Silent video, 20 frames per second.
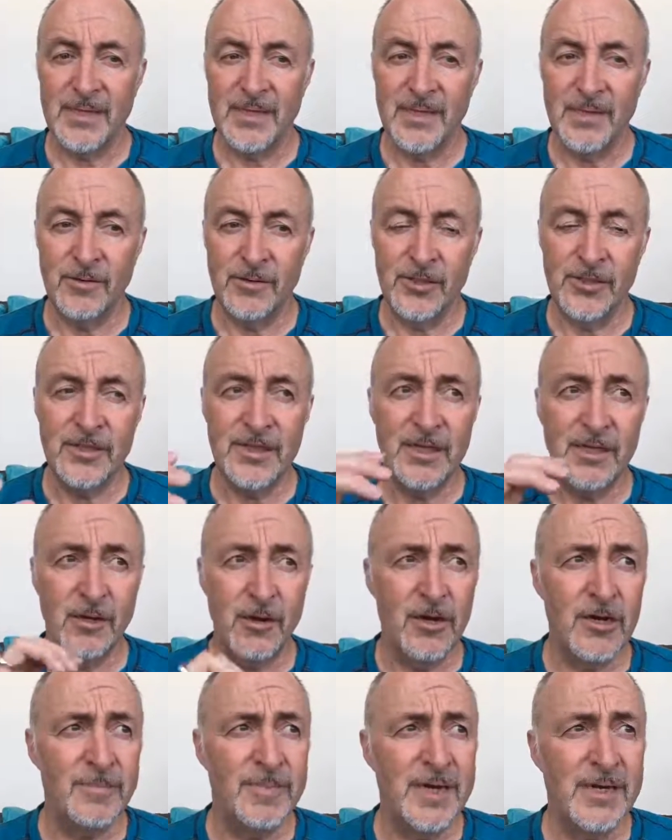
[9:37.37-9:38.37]
Or I should say the
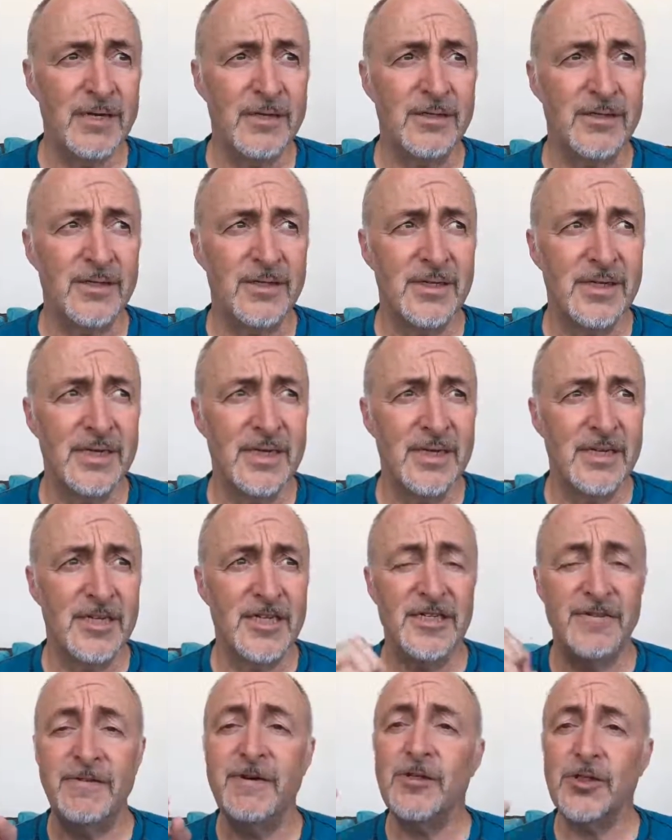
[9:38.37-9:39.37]
codependent
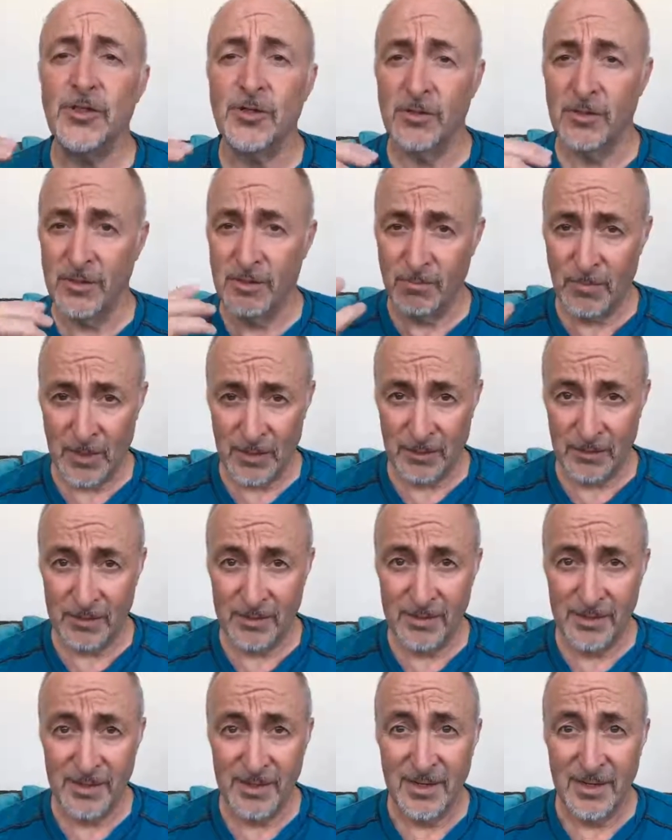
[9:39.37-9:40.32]
dysfunctional model.